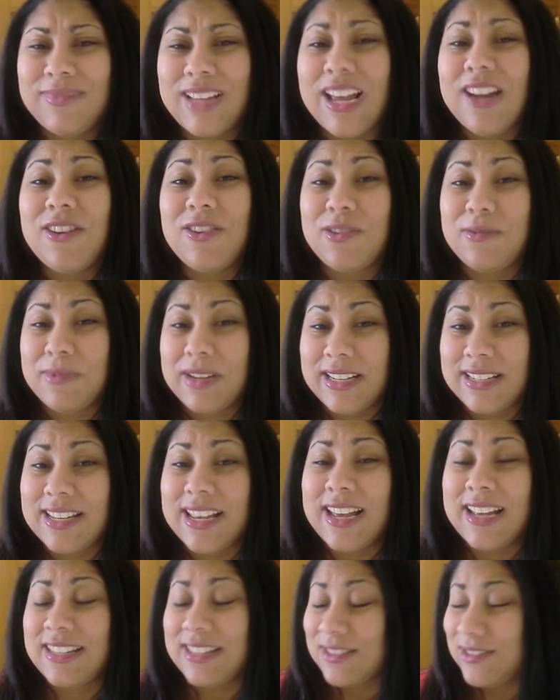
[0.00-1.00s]
I'll go back to
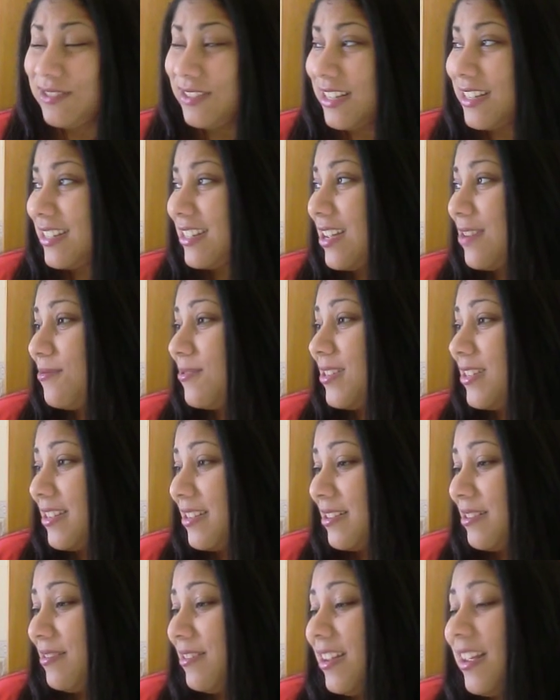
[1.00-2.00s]
high school. Yes, I
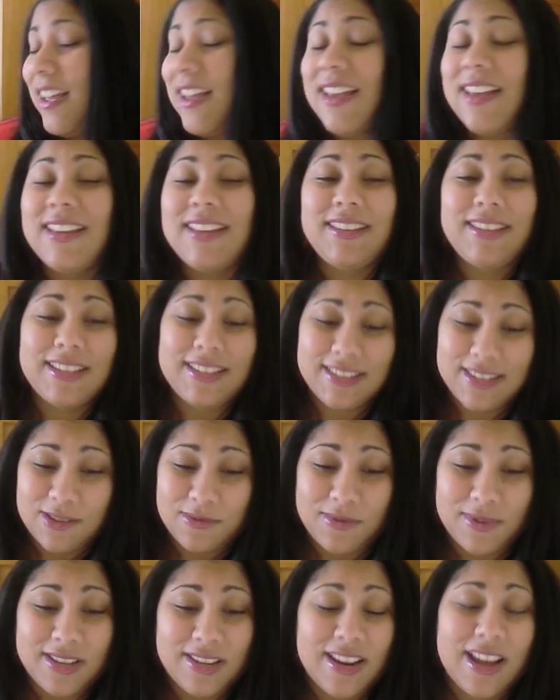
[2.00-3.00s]
would. Yes, I
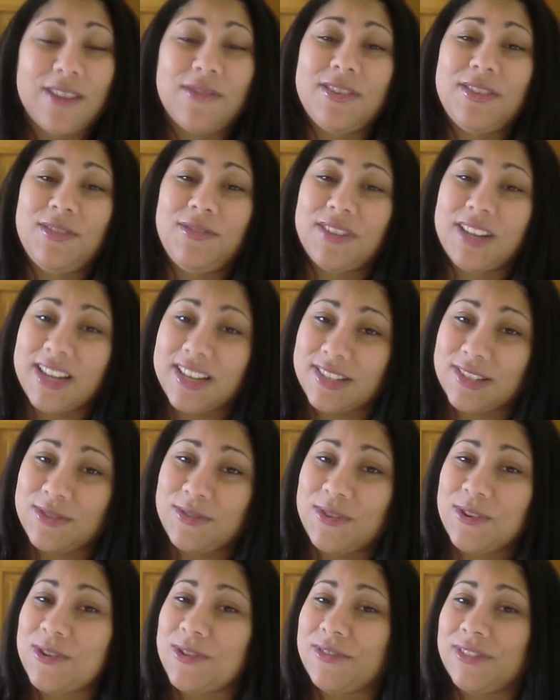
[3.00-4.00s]
would. I would do high
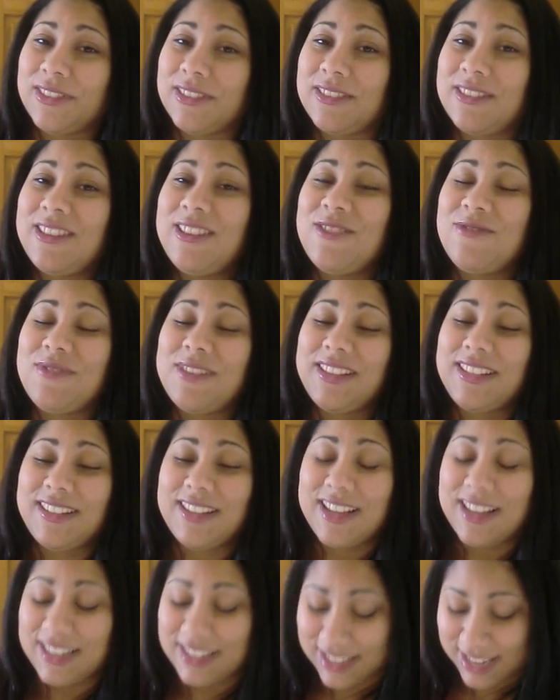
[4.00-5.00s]
school over with the
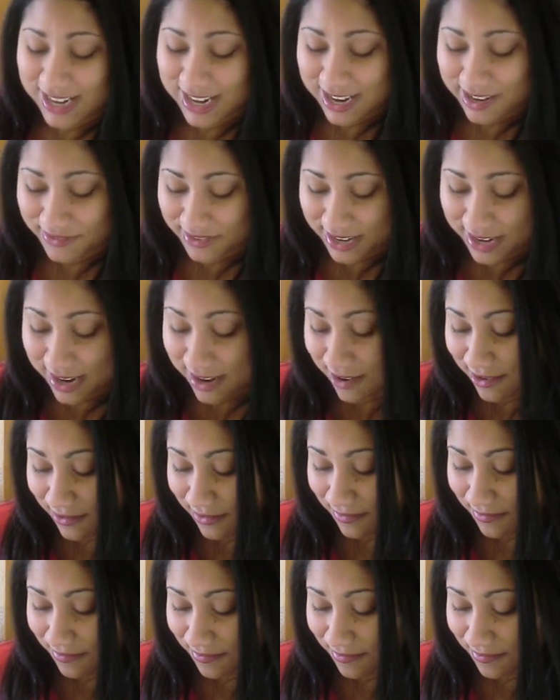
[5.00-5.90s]
knowledge I have now.